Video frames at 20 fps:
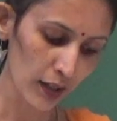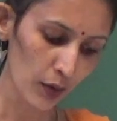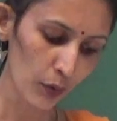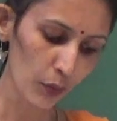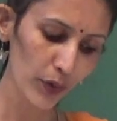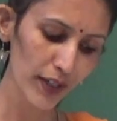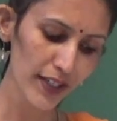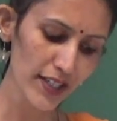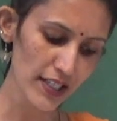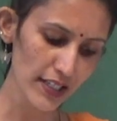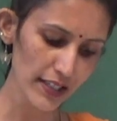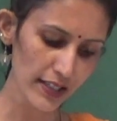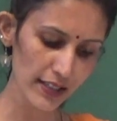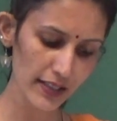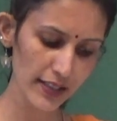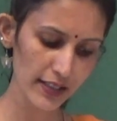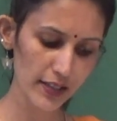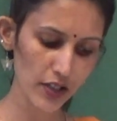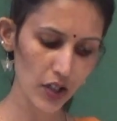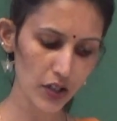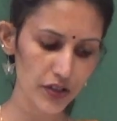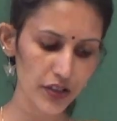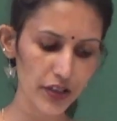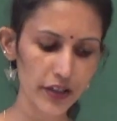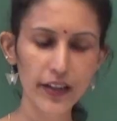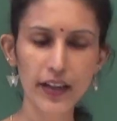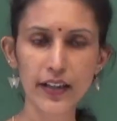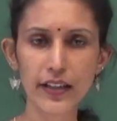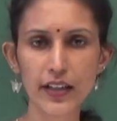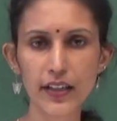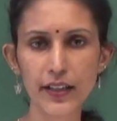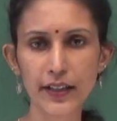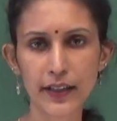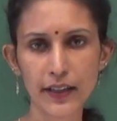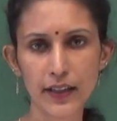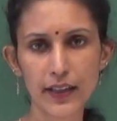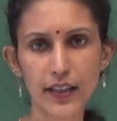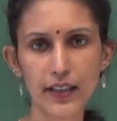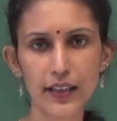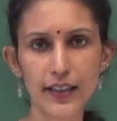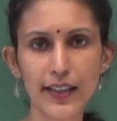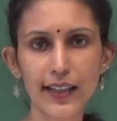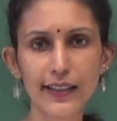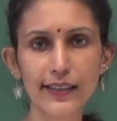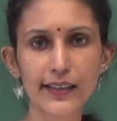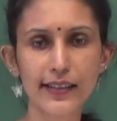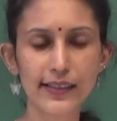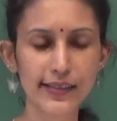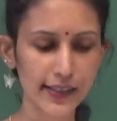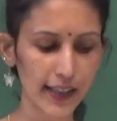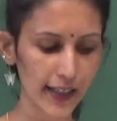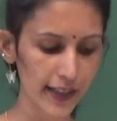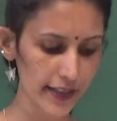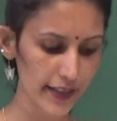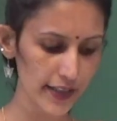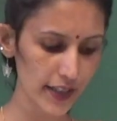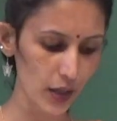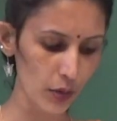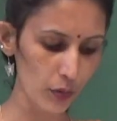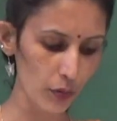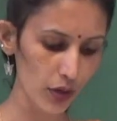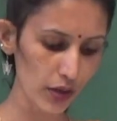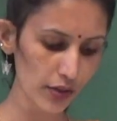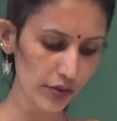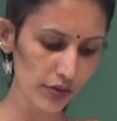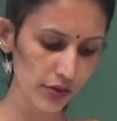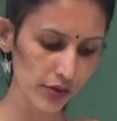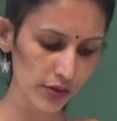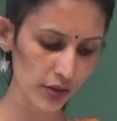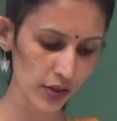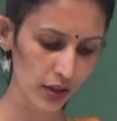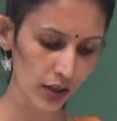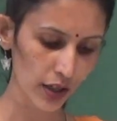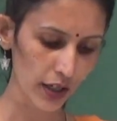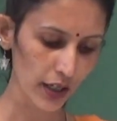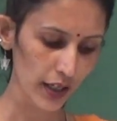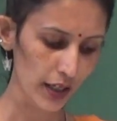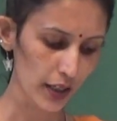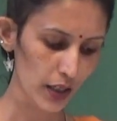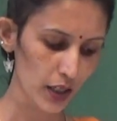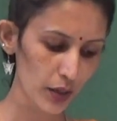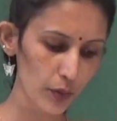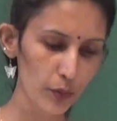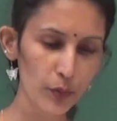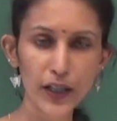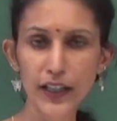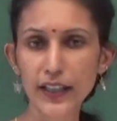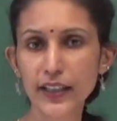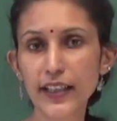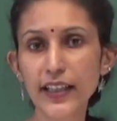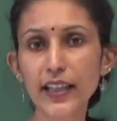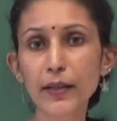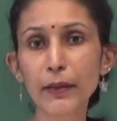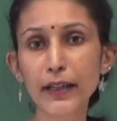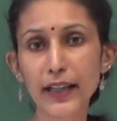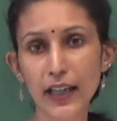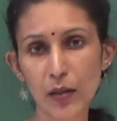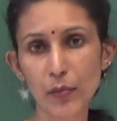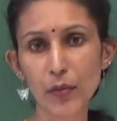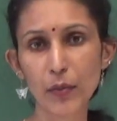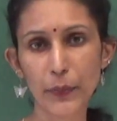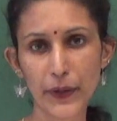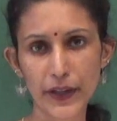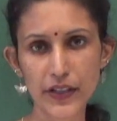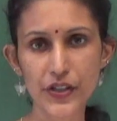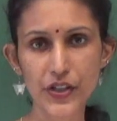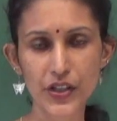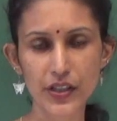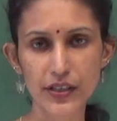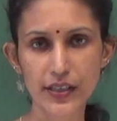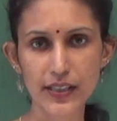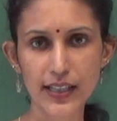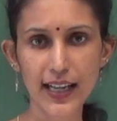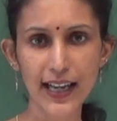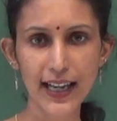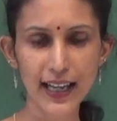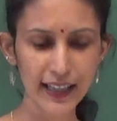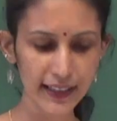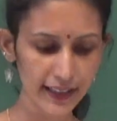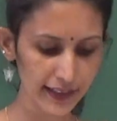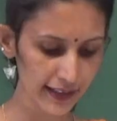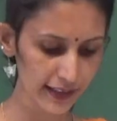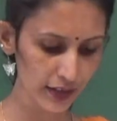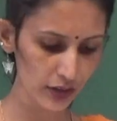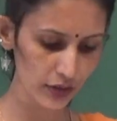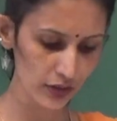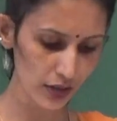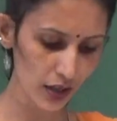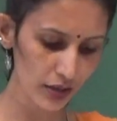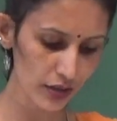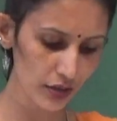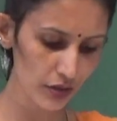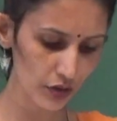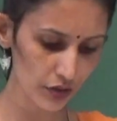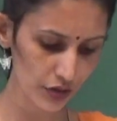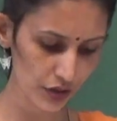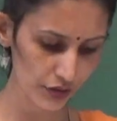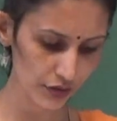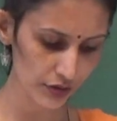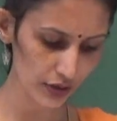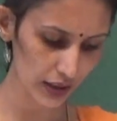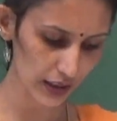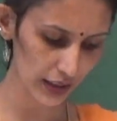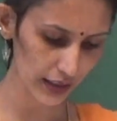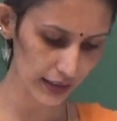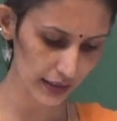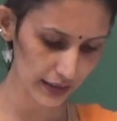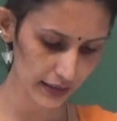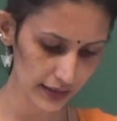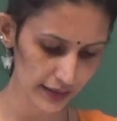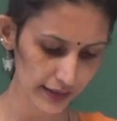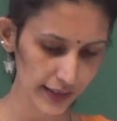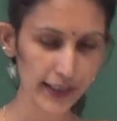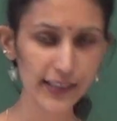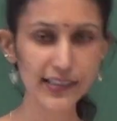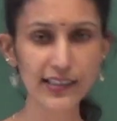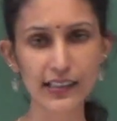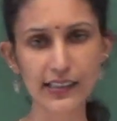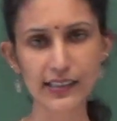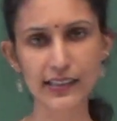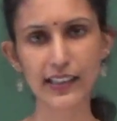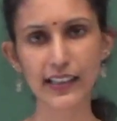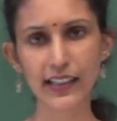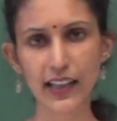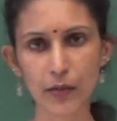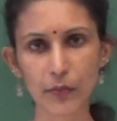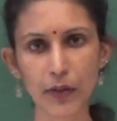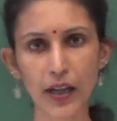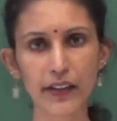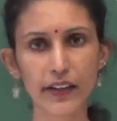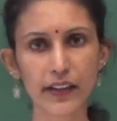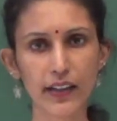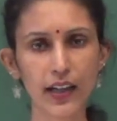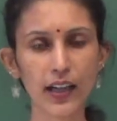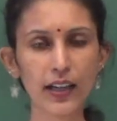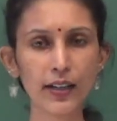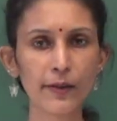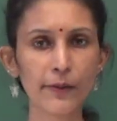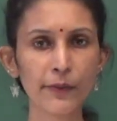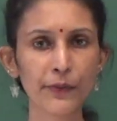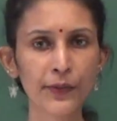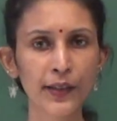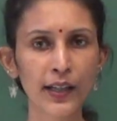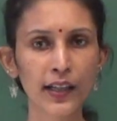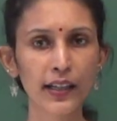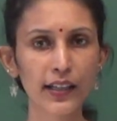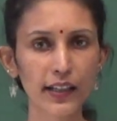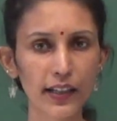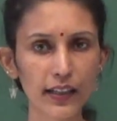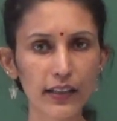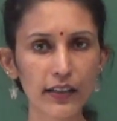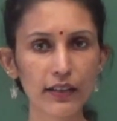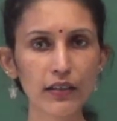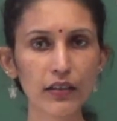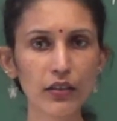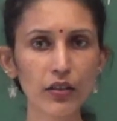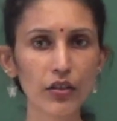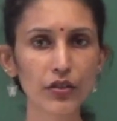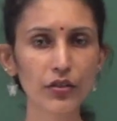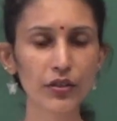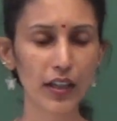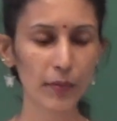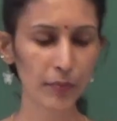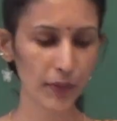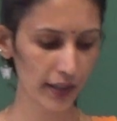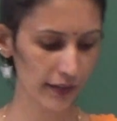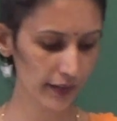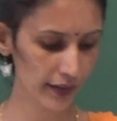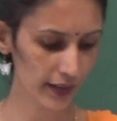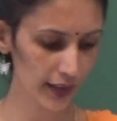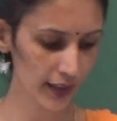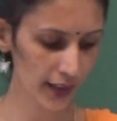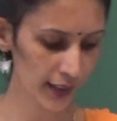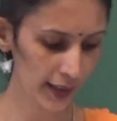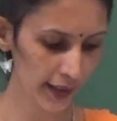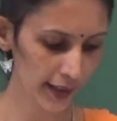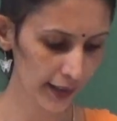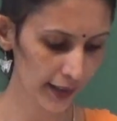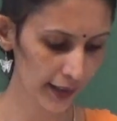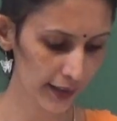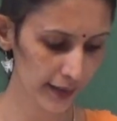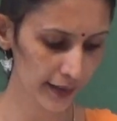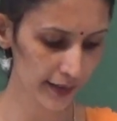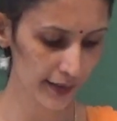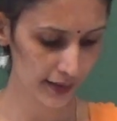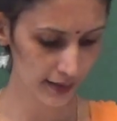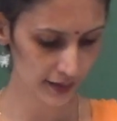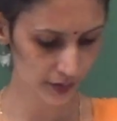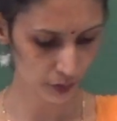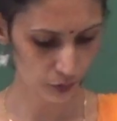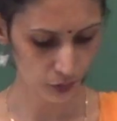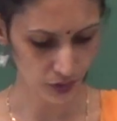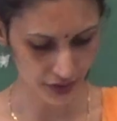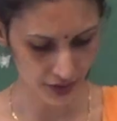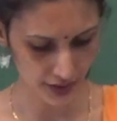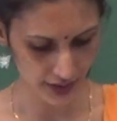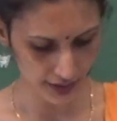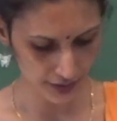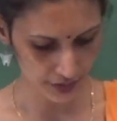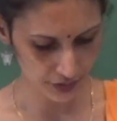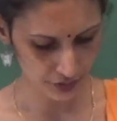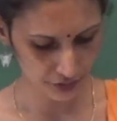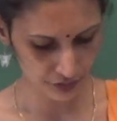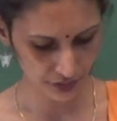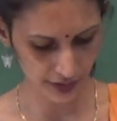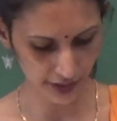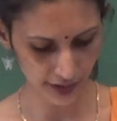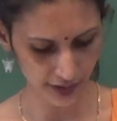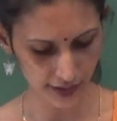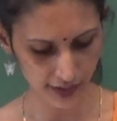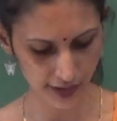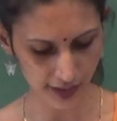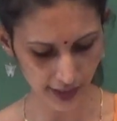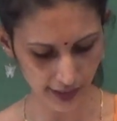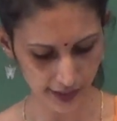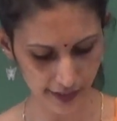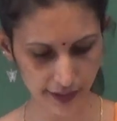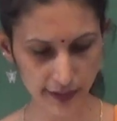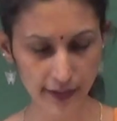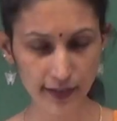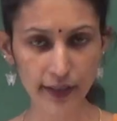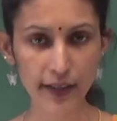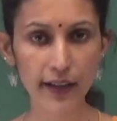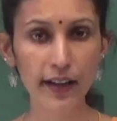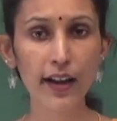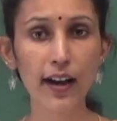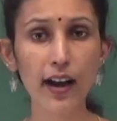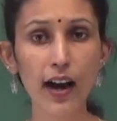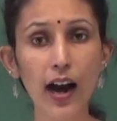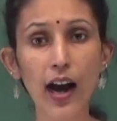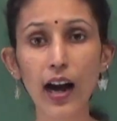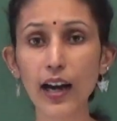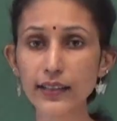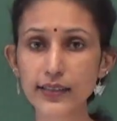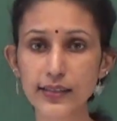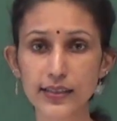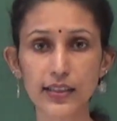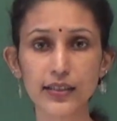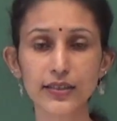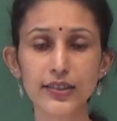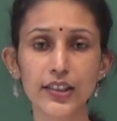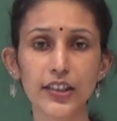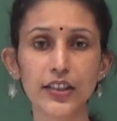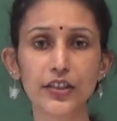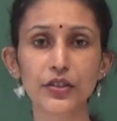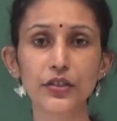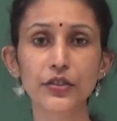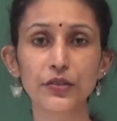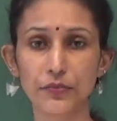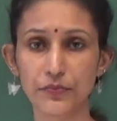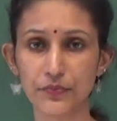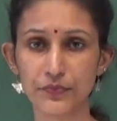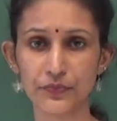when did Dr. Reddy get this idea was when he became a patient and he could not go to Texas in America. He couldn't go to America, and what he had to do there, he had a heart surgery to do,